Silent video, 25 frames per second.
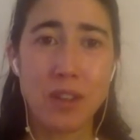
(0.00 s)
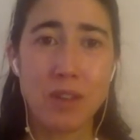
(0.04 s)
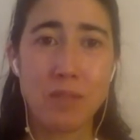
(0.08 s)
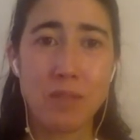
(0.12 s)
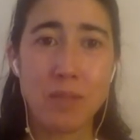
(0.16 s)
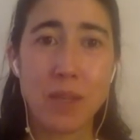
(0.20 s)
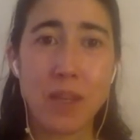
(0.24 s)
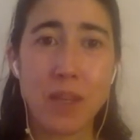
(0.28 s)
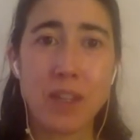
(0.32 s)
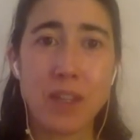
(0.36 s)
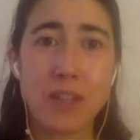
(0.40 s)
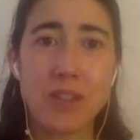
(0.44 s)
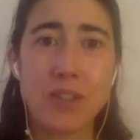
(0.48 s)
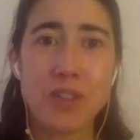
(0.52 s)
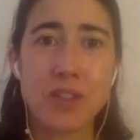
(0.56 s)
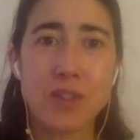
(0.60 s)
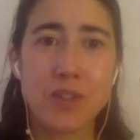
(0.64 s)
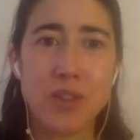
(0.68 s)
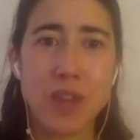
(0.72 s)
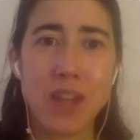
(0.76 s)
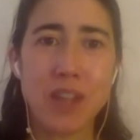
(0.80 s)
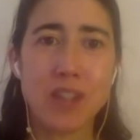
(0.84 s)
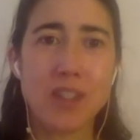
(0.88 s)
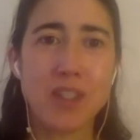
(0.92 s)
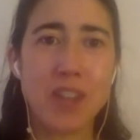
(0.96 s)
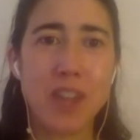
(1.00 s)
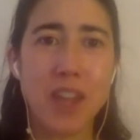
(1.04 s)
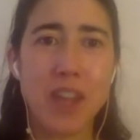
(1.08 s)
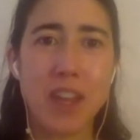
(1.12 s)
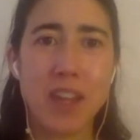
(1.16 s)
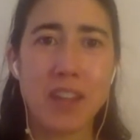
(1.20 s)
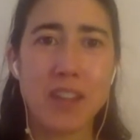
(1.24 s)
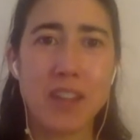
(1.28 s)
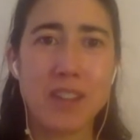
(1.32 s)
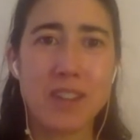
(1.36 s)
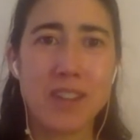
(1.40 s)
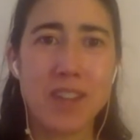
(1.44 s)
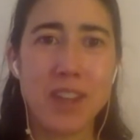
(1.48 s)
because the trash can
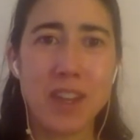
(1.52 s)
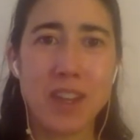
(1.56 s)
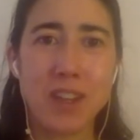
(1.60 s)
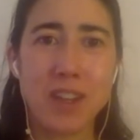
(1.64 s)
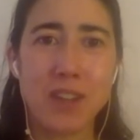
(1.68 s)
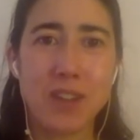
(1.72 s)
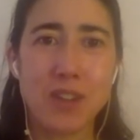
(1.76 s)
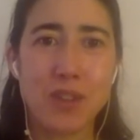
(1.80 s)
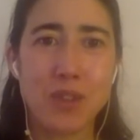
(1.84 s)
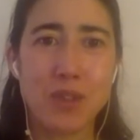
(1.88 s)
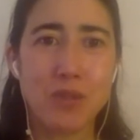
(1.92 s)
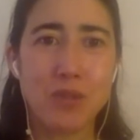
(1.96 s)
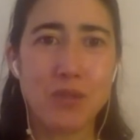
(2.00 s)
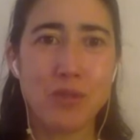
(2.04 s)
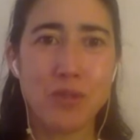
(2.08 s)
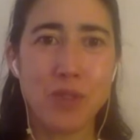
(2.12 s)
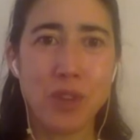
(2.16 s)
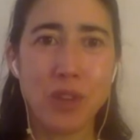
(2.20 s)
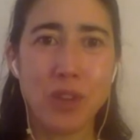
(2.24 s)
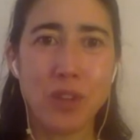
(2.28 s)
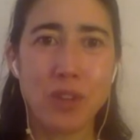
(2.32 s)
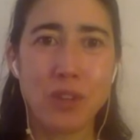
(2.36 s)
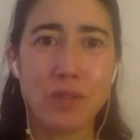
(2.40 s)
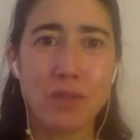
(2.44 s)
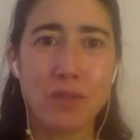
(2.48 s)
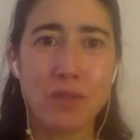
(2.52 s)
is getting too full.